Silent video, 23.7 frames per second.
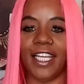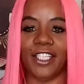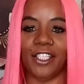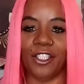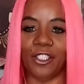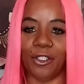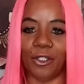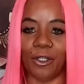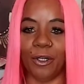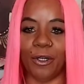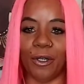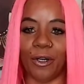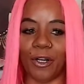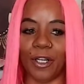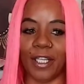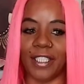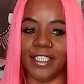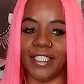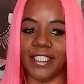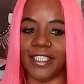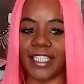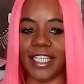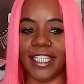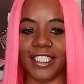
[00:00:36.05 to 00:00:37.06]
you know,
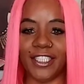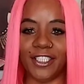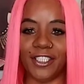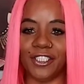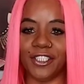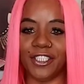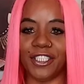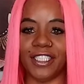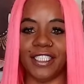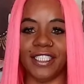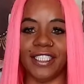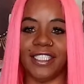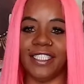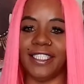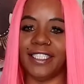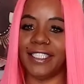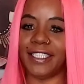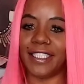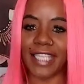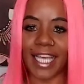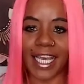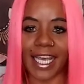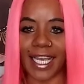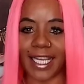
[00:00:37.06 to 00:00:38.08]
organizations,
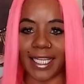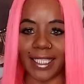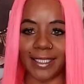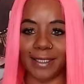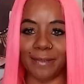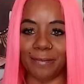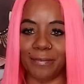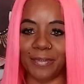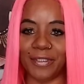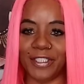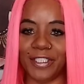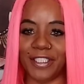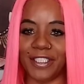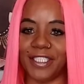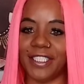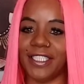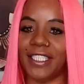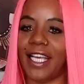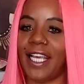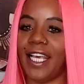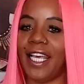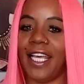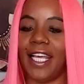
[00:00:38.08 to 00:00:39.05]
types,